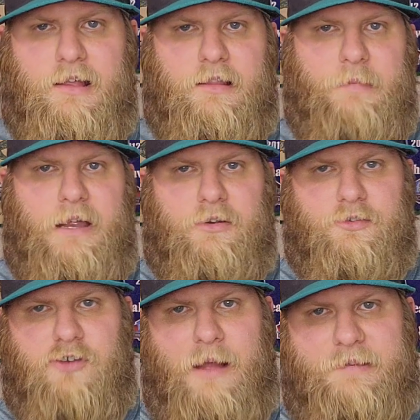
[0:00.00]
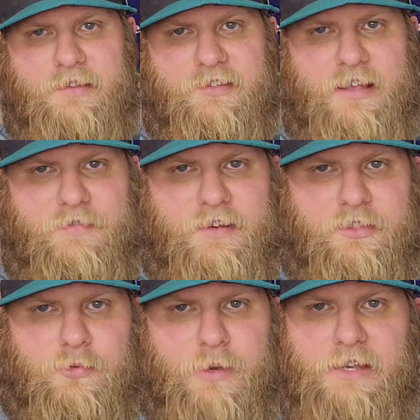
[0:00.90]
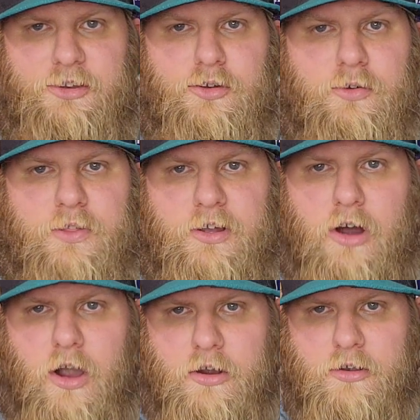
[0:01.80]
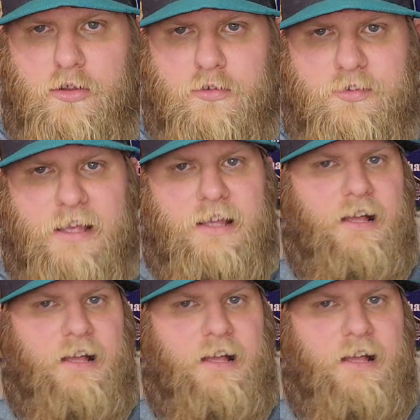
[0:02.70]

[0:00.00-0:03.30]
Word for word: The Mariners dropped it seven to three to the Cardinals.